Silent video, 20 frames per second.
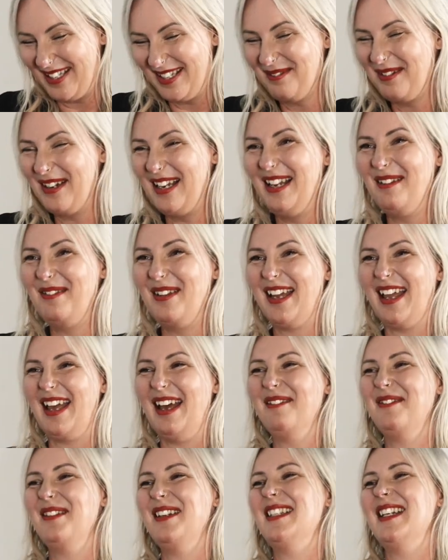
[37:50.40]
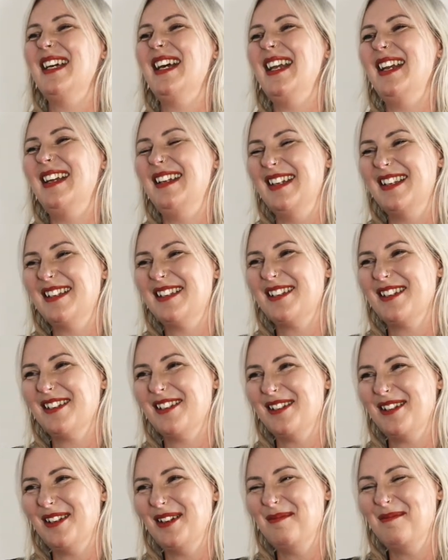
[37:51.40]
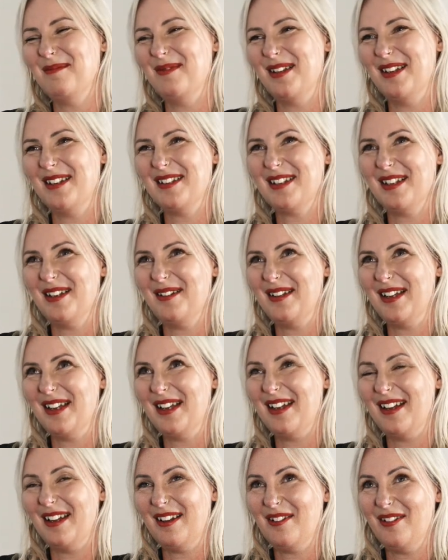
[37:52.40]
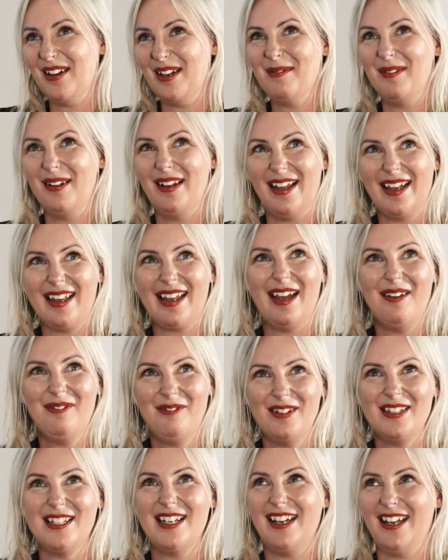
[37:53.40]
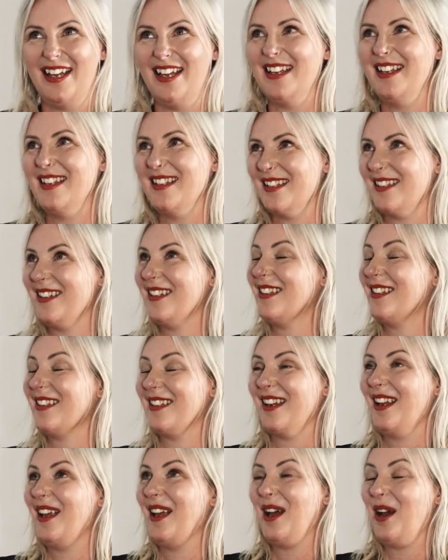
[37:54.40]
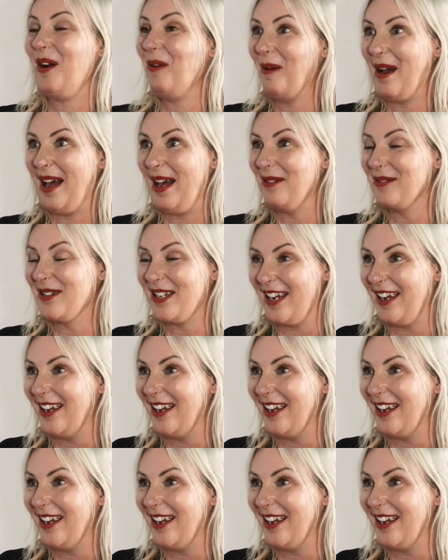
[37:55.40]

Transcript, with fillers: because we're living it every day and it's just so so incredible. Like every day is just a wow